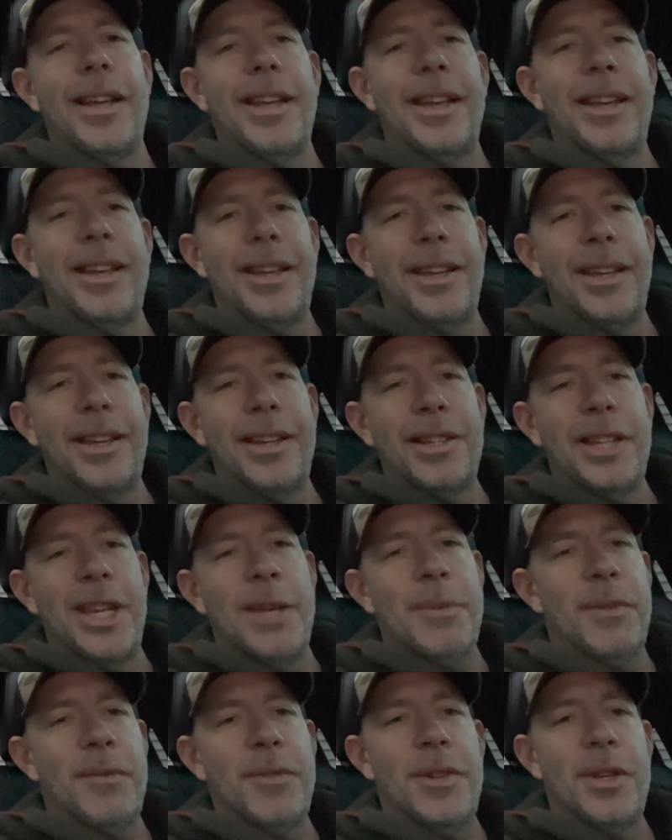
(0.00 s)
and
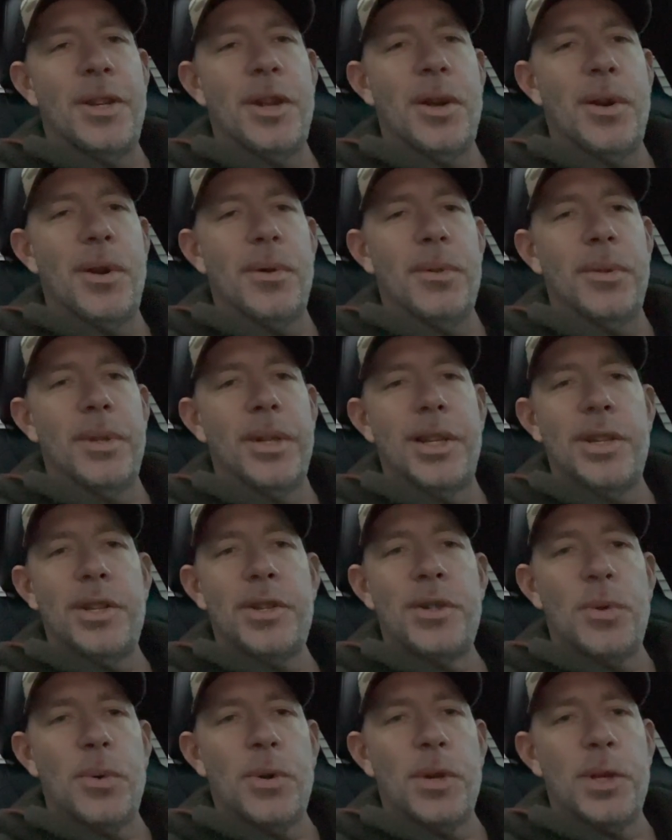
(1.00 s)
keep the video as
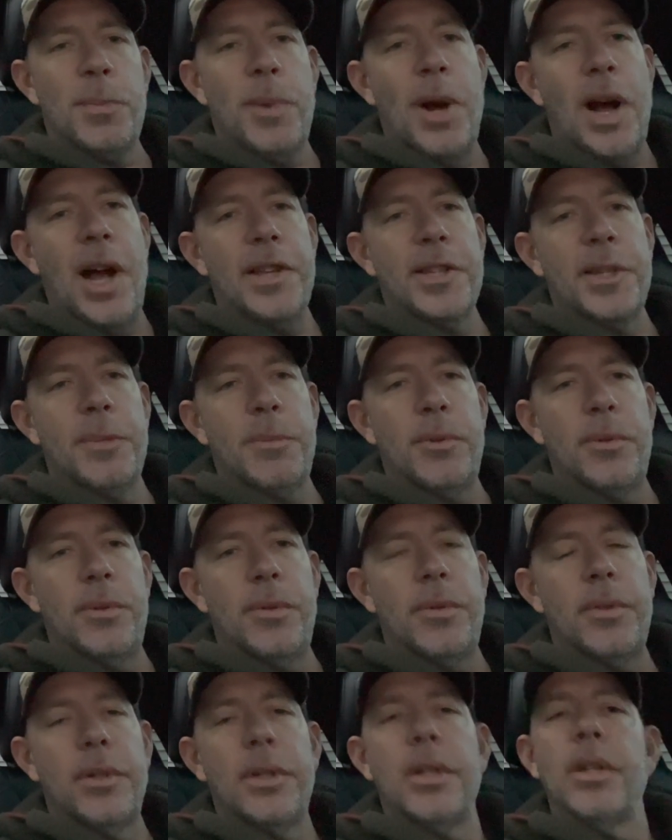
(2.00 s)
short as possible.
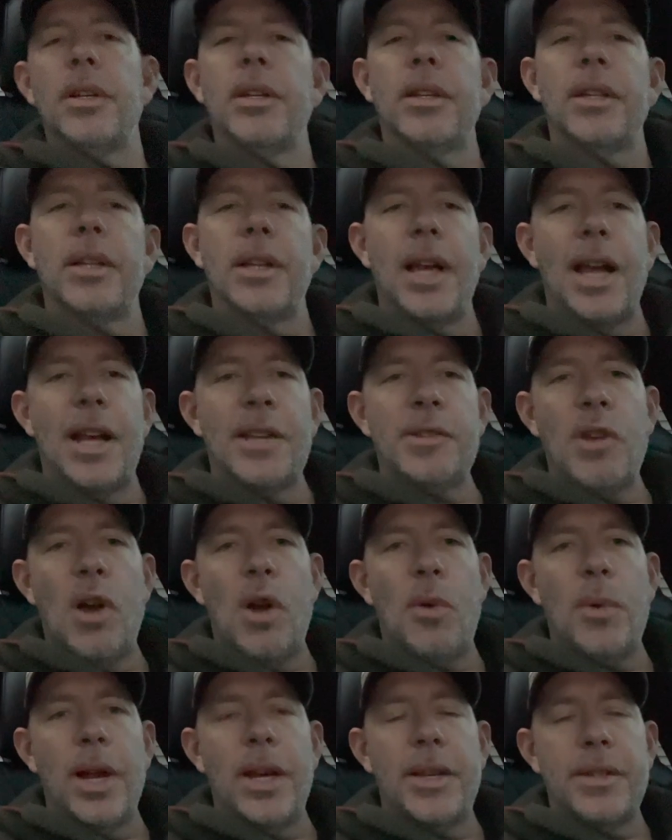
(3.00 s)
As
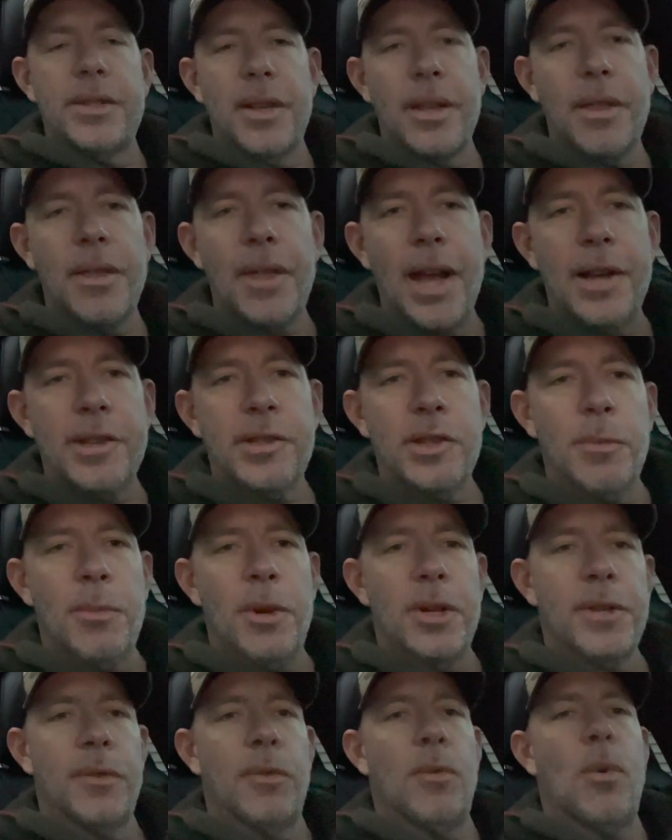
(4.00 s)
always, thanks so
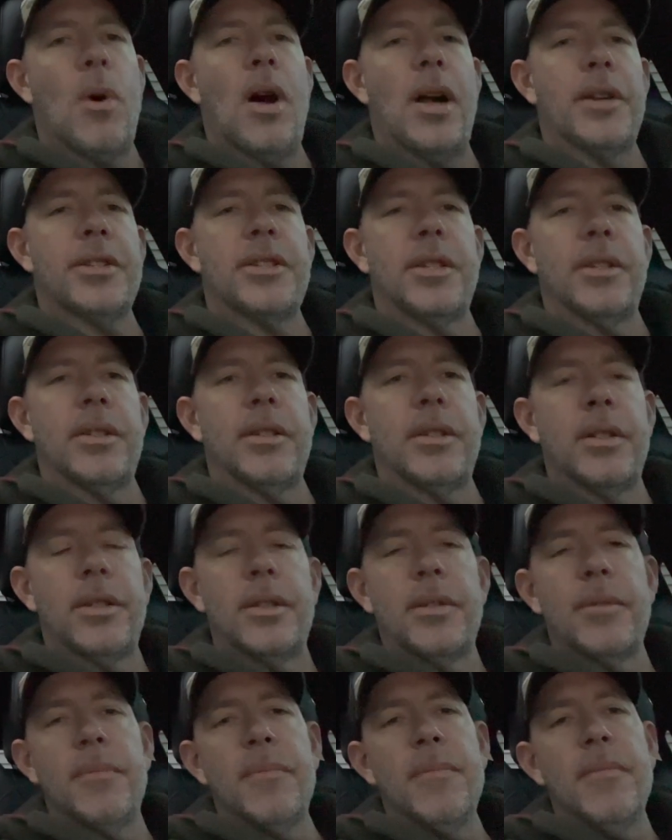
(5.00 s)
much for watching.
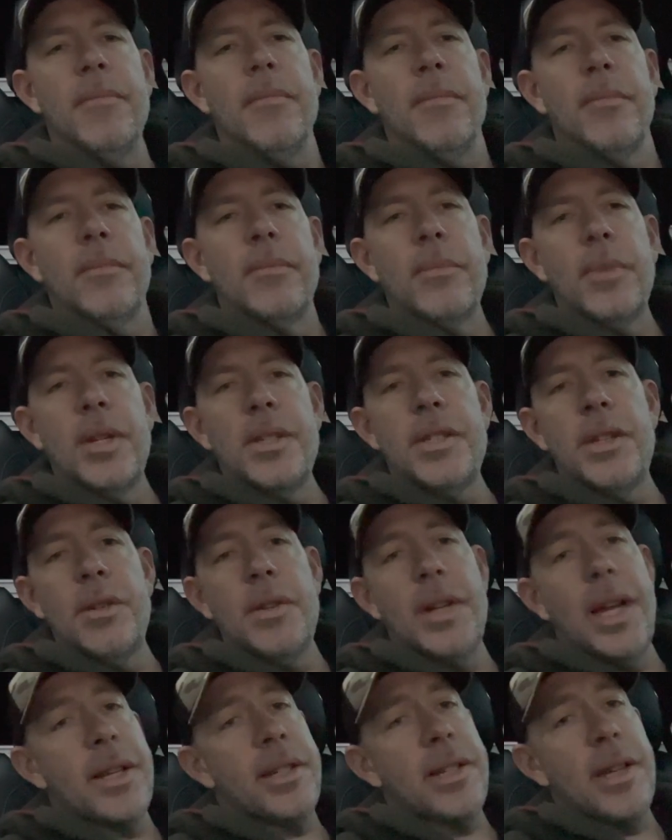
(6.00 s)
Until
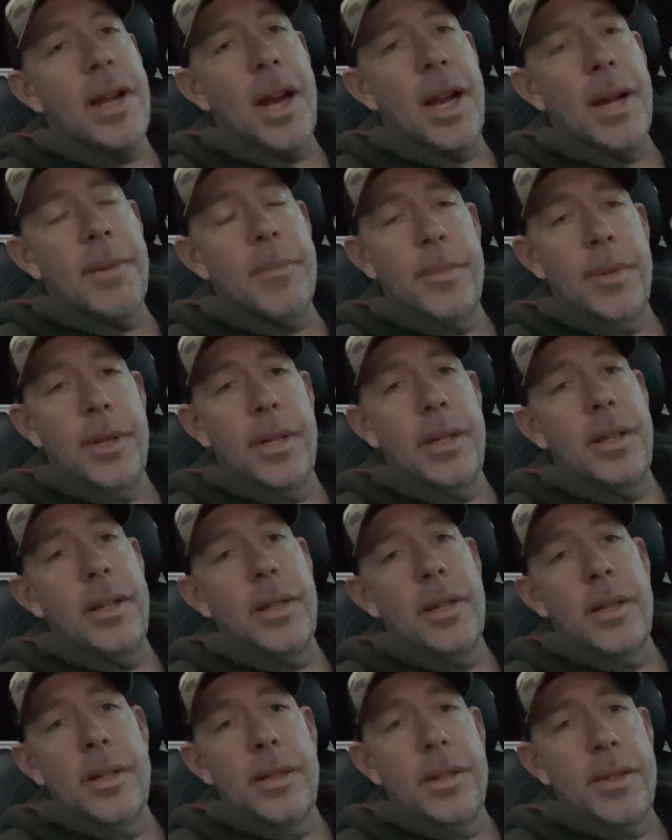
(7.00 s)
next time,
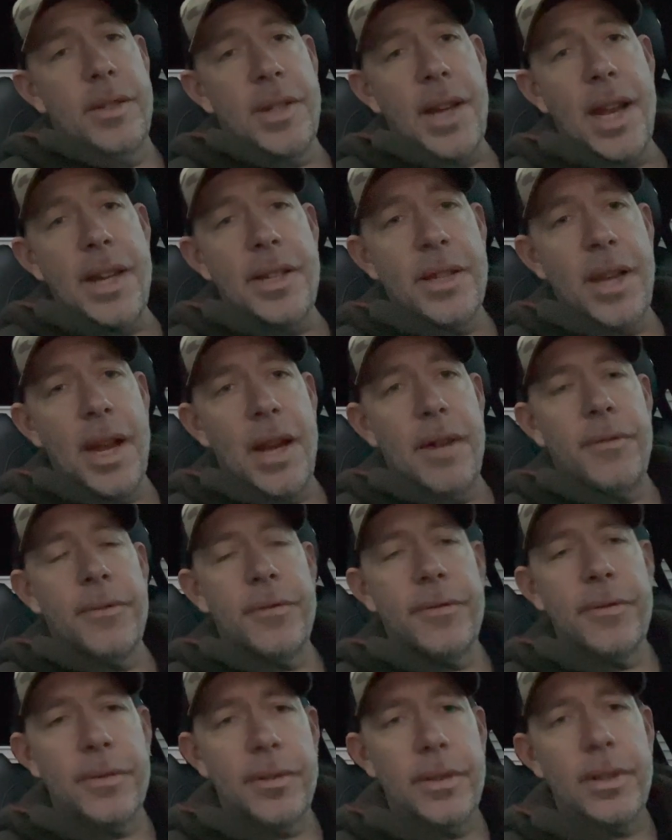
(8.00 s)
stay
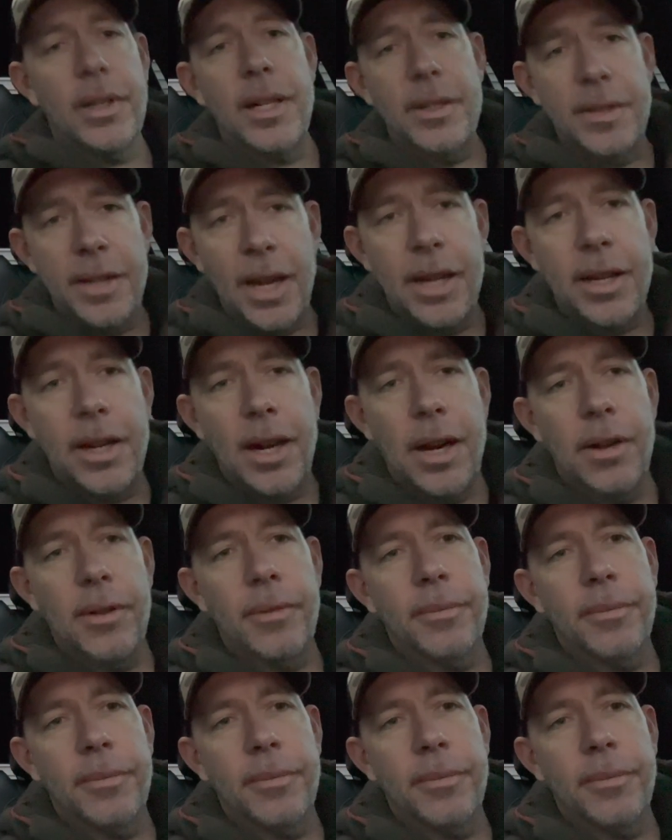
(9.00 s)
safe and take care.